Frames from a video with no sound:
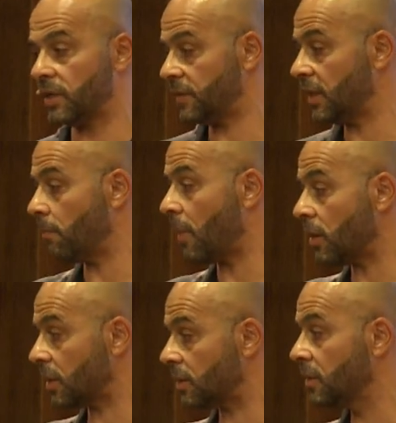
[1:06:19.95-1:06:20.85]
I think
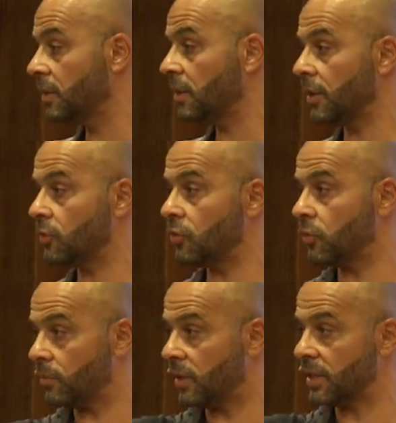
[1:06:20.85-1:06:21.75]
Mark, I don't know
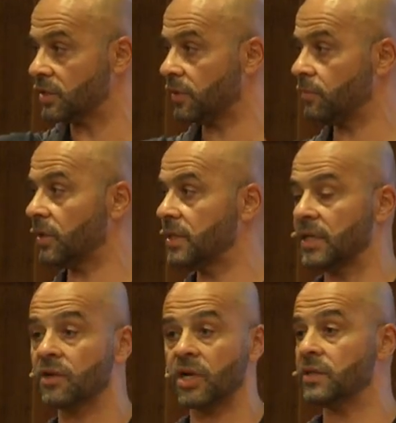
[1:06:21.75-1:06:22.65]
where Mark is, but Mark is a
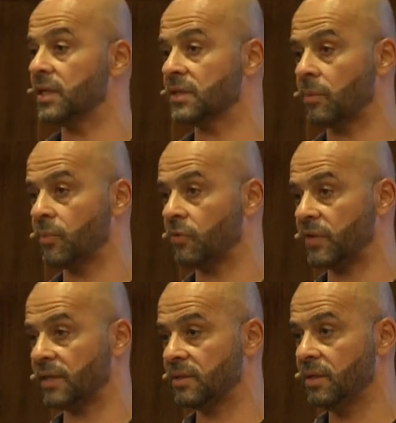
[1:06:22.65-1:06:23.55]
great example of
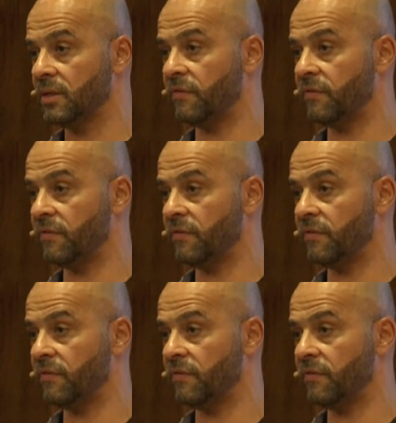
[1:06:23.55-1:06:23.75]
that.